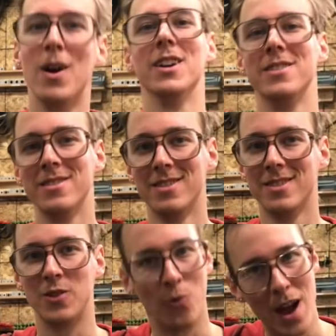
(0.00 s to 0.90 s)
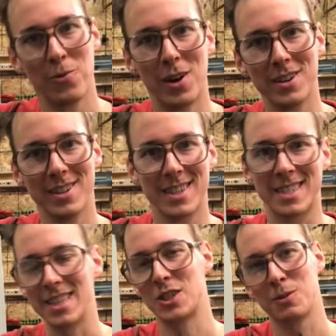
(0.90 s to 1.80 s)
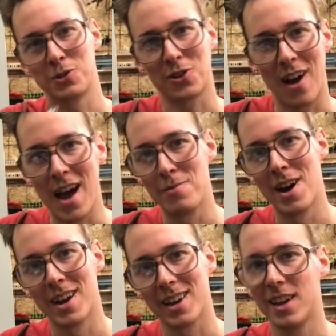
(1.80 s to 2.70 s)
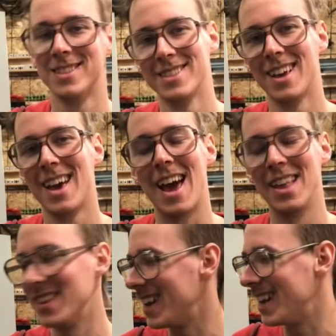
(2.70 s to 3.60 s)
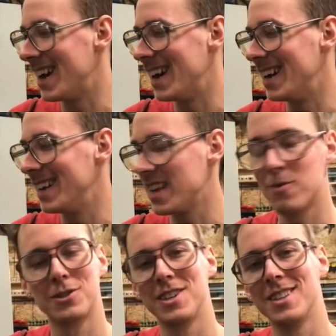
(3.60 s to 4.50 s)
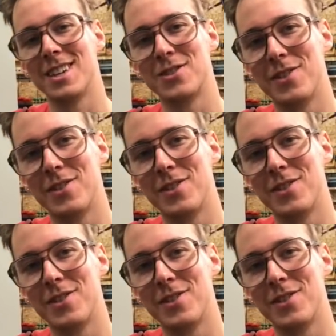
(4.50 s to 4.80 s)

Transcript: button, the red one. It says subscribe on it. And then, uh, yeah, we'll see you on the next